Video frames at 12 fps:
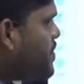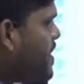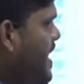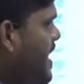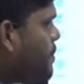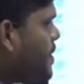
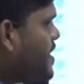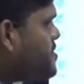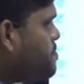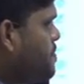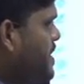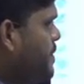A plus
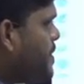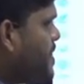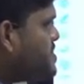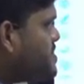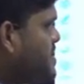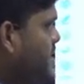B plus
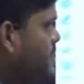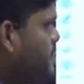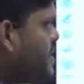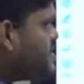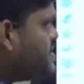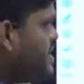C
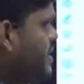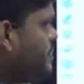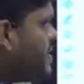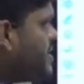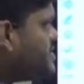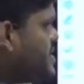plus D
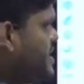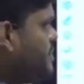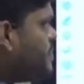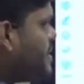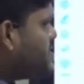plus E plus